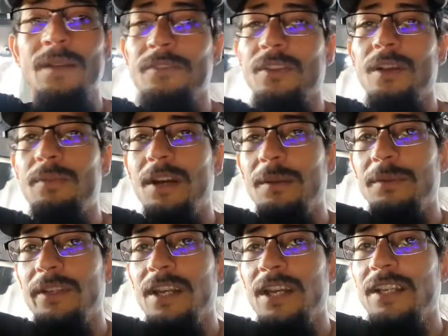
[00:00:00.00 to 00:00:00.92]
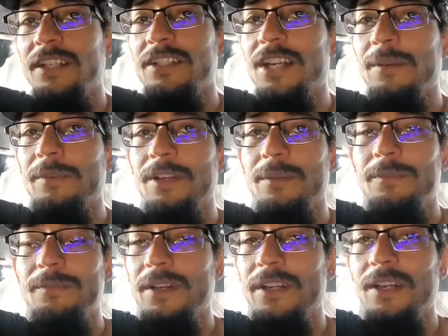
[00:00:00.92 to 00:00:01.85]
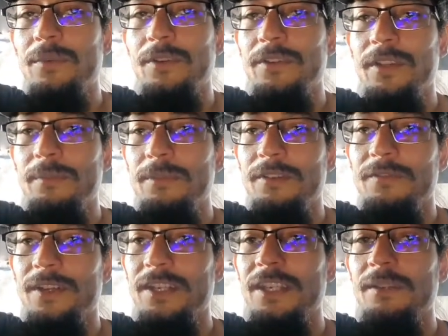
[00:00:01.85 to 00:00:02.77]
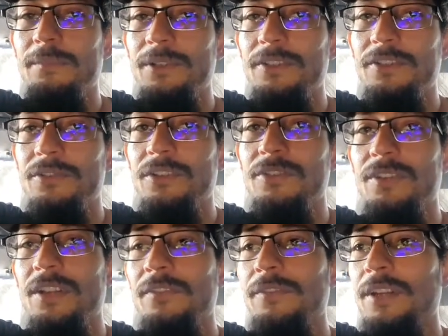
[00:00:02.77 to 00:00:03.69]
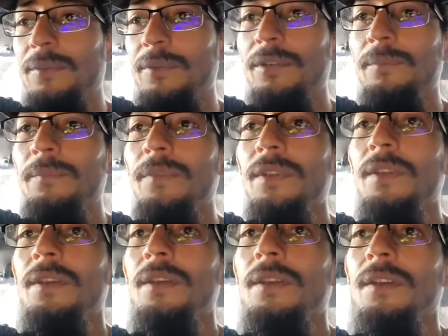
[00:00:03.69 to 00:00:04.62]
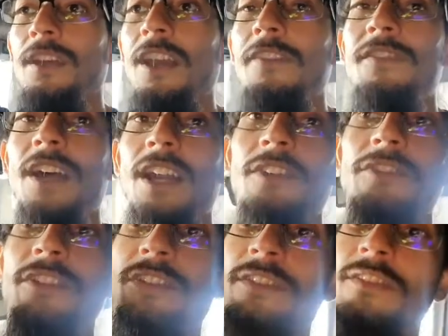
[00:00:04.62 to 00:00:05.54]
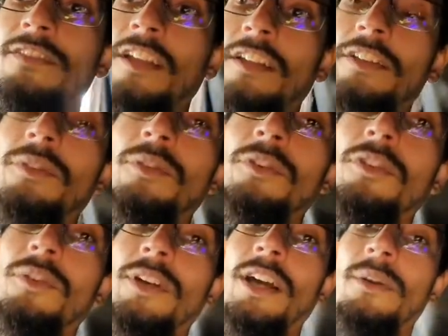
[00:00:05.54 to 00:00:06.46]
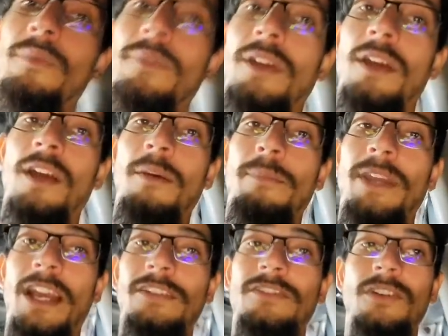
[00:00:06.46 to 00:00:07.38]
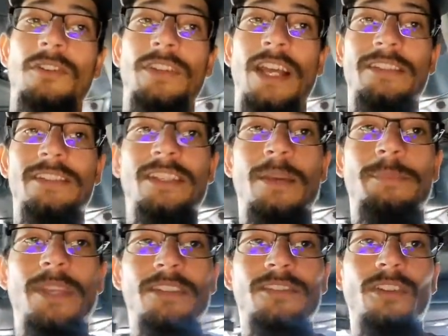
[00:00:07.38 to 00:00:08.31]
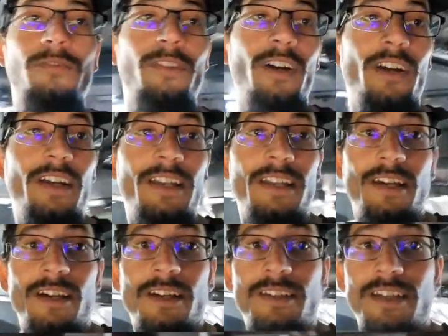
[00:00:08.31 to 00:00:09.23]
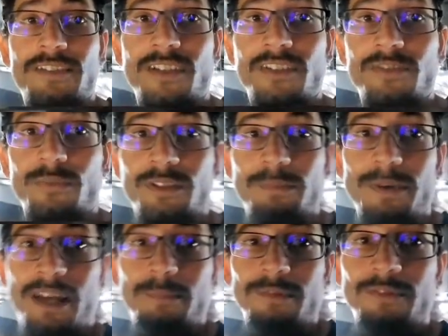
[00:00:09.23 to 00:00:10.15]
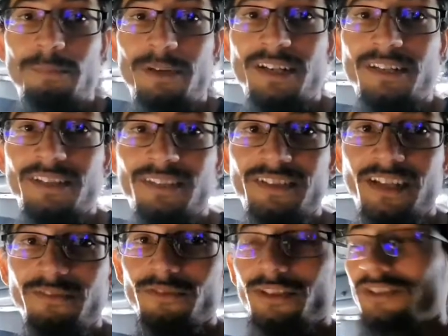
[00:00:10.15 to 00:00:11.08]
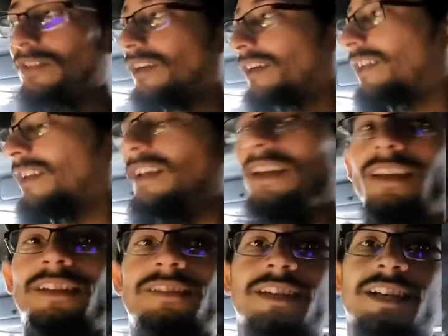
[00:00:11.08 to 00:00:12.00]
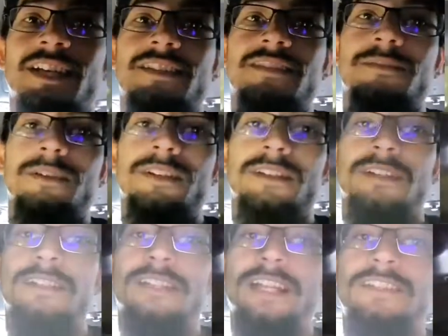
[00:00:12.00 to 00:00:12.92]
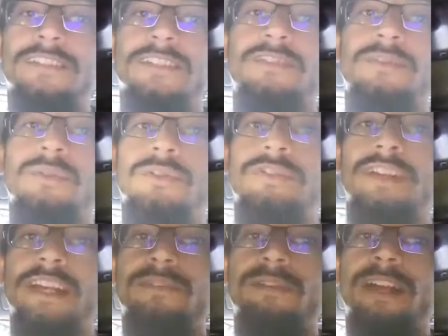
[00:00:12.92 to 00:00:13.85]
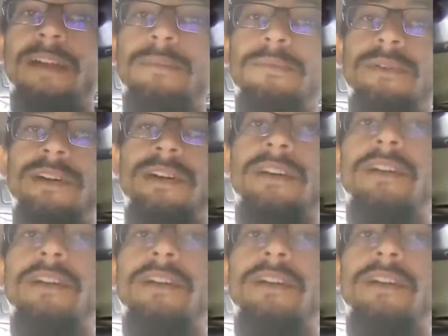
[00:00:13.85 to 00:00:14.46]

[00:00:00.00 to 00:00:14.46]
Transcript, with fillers: probably not going to chop it up. It's probably not worth it, but if I need to build a structure out of it, I will. If not, I'll just sell it or throw it out. But yeah, so that's the update so far, and uh, that's also what the bottom of a bunk looks like for a truck. See, I got some uh, lots of the tools that I grab uh, on a